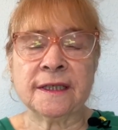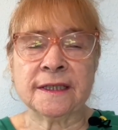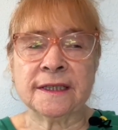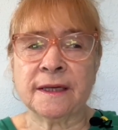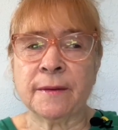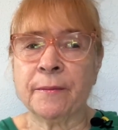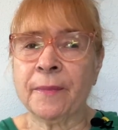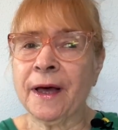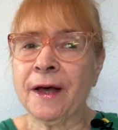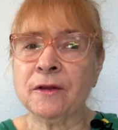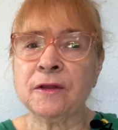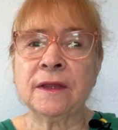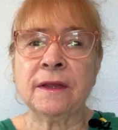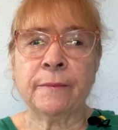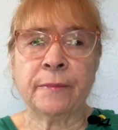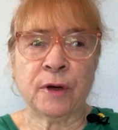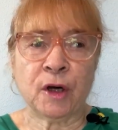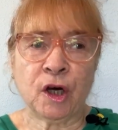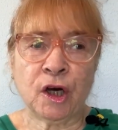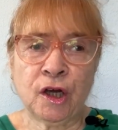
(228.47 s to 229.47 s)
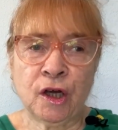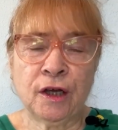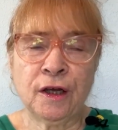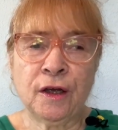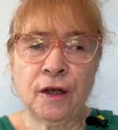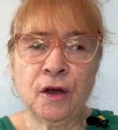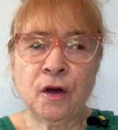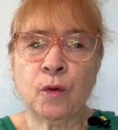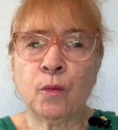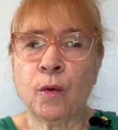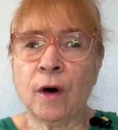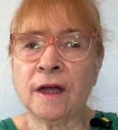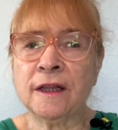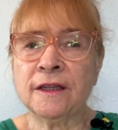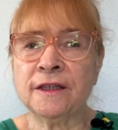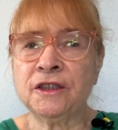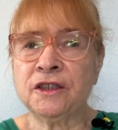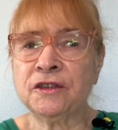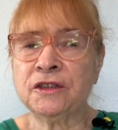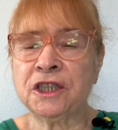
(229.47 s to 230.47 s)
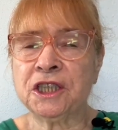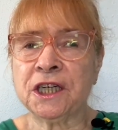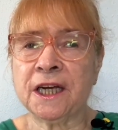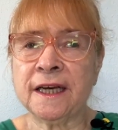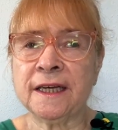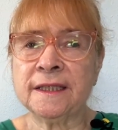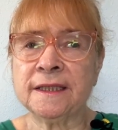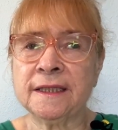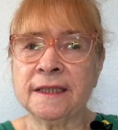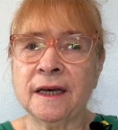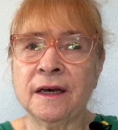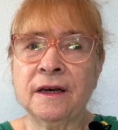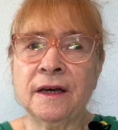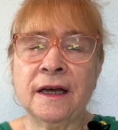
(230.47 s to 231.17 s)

is about the book Wallander Chase,